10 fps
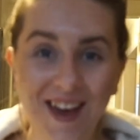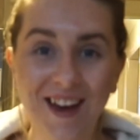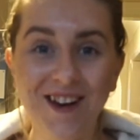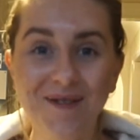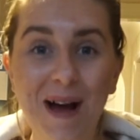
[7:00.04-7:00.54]

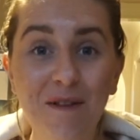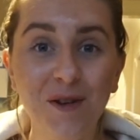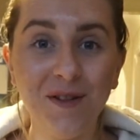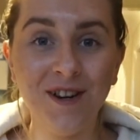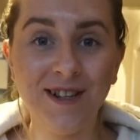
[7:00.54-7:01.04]

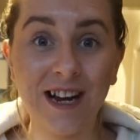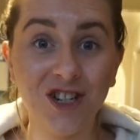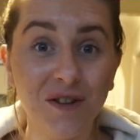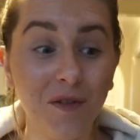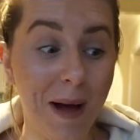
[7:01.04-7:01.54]
Everything is
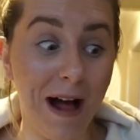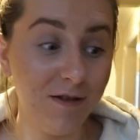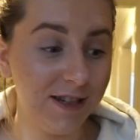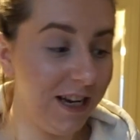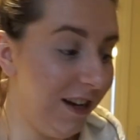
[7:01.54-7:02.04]
actually from
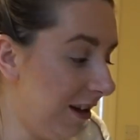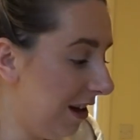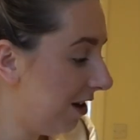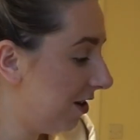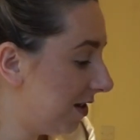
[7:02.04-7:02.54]
Aldi.
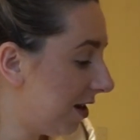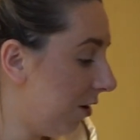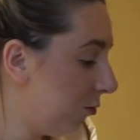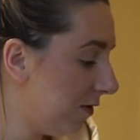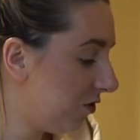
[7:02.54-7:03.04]

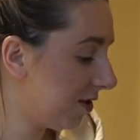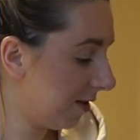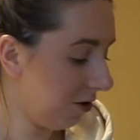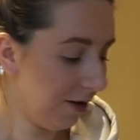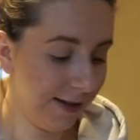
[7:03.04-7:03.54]
So we've
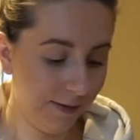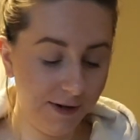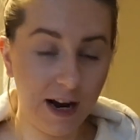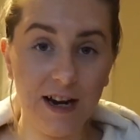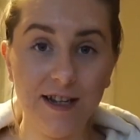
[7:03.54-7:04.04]
just got some
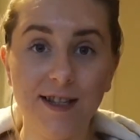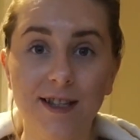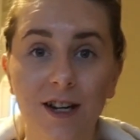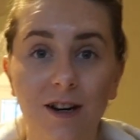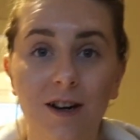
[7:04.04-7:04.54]
diced